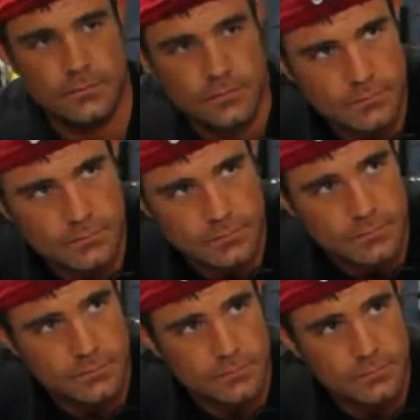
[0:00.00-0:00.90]
notice that I'm
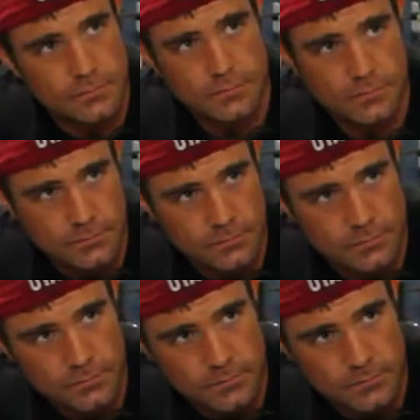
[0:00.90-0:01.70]
getting like